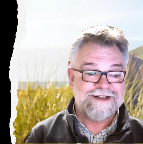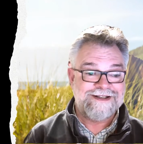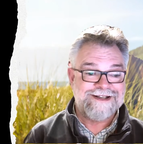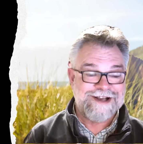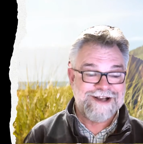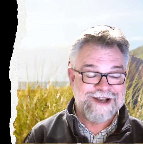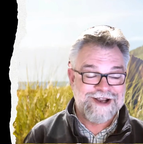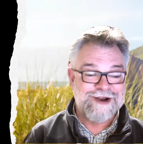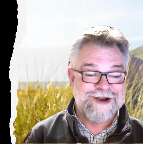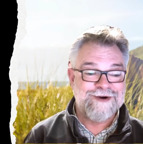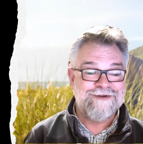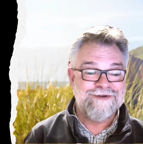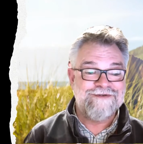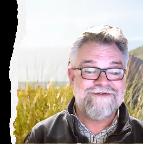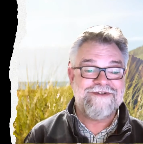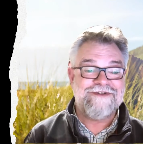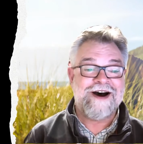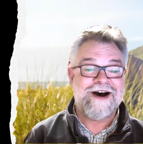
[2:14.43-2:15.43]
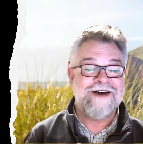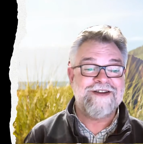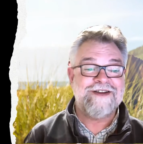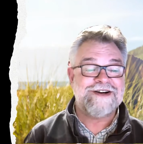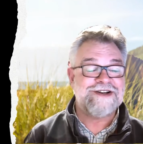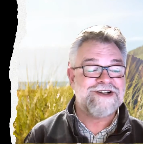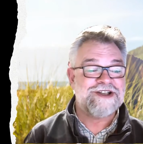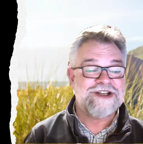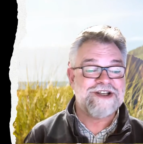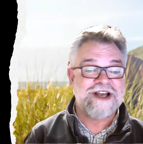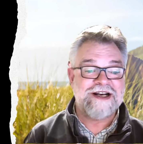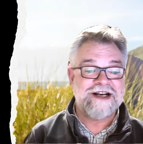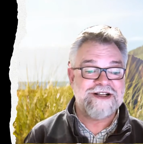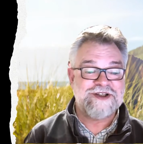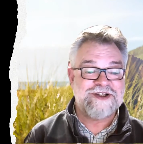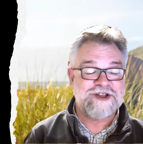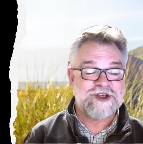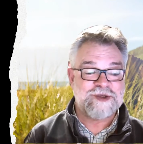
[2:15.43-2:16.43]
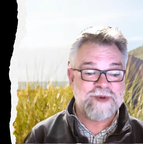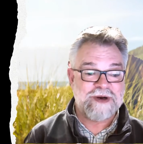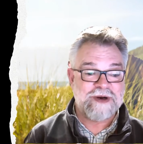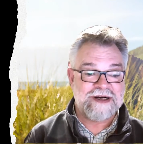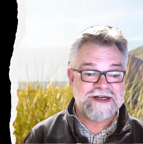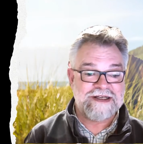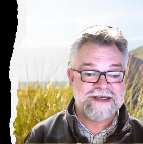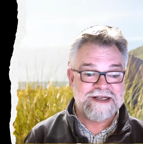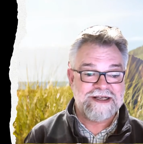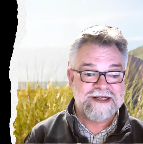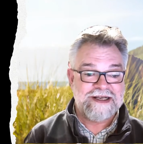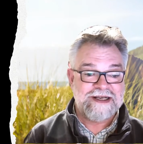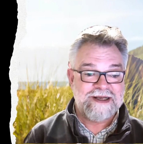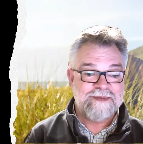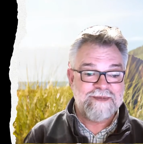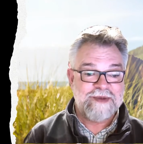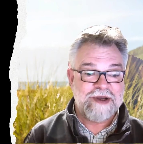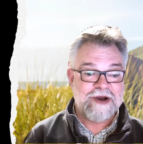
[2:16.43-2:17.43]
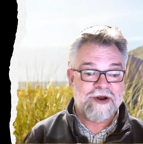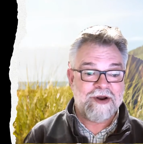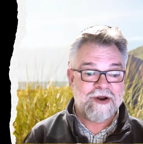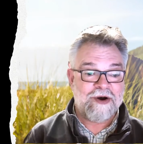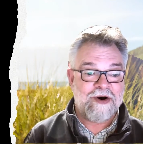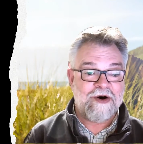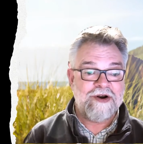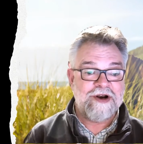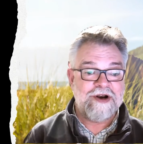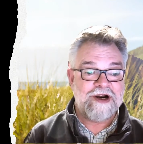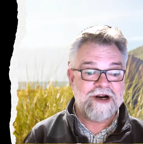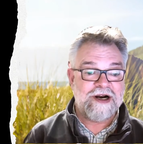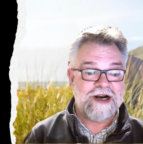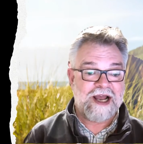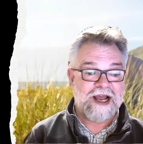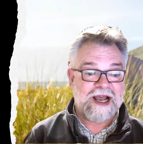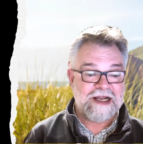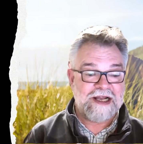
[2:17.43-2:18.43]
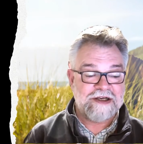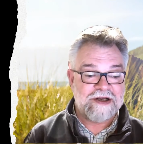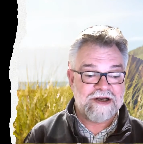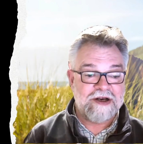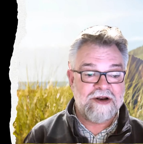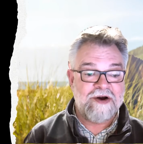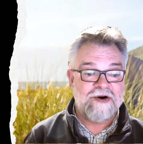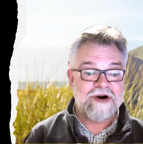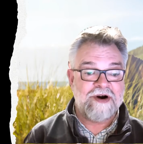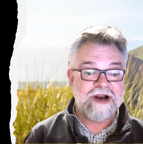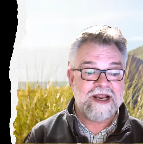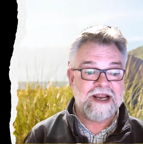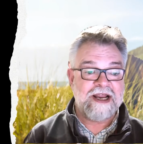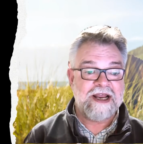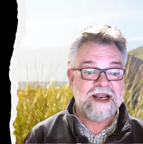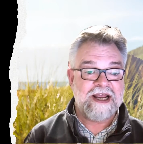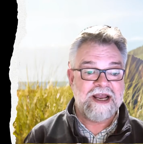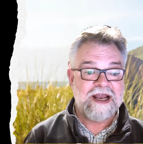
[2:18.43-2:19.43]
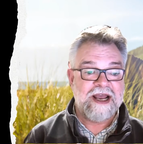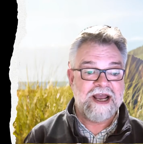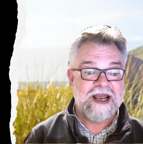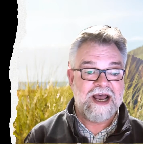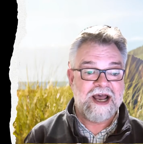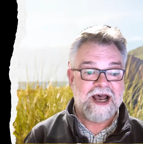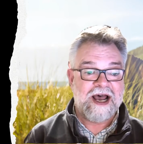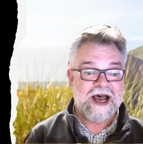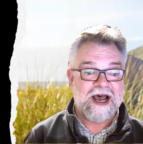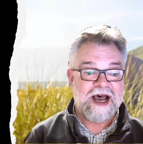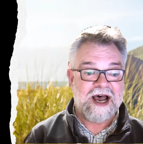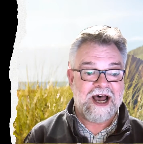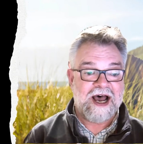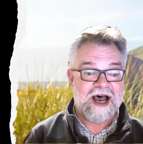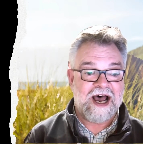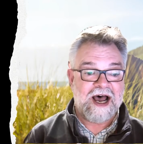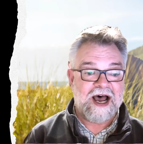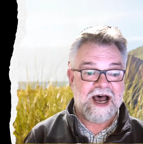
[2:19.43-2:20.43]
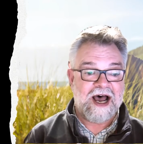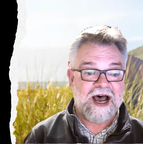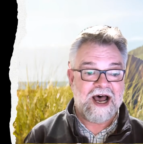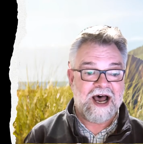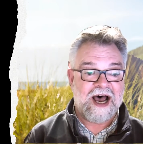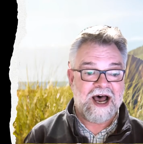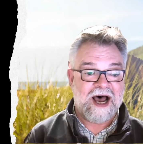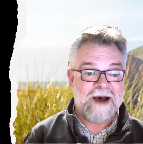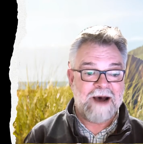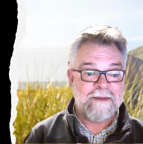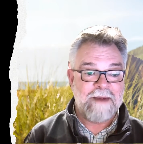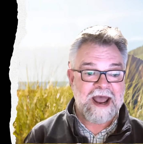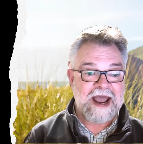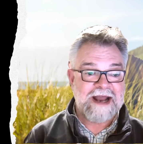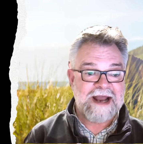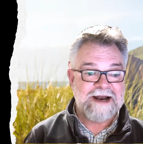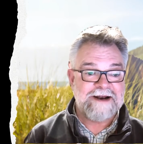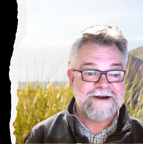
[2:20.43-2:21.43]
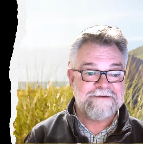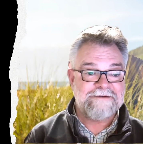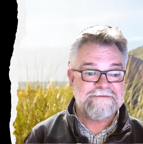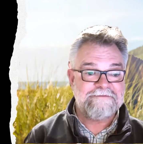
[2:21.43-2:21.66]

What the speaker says: To you, Father, Son, and Spirit, be all honor and glory. Amen.